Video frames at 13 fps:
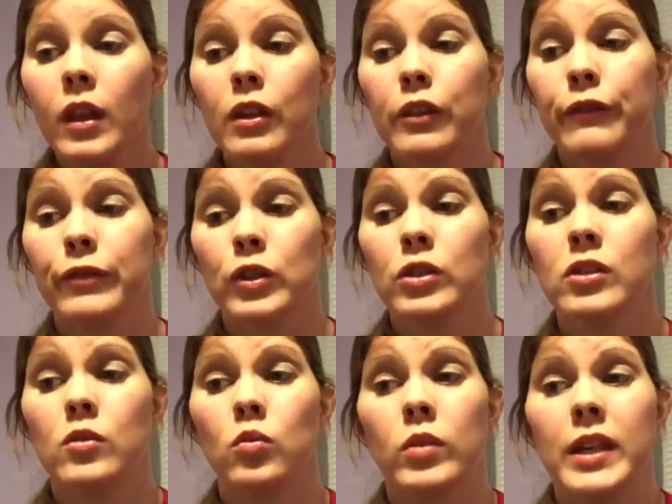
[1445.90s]
The
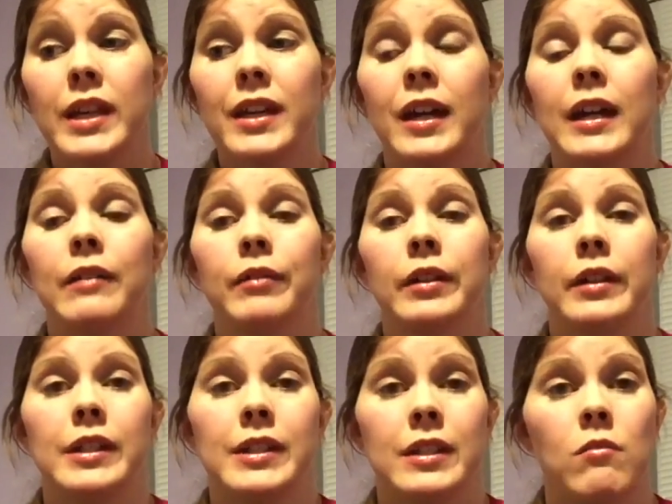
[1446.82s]
first week, I
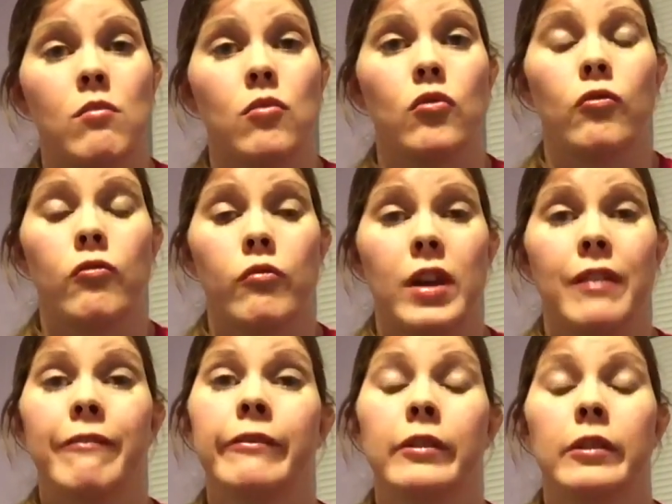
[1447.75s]
really didn't move my
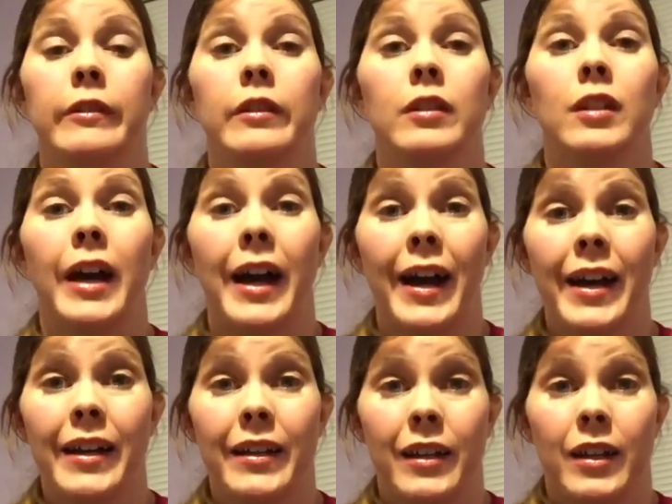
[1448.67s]
foot a lot.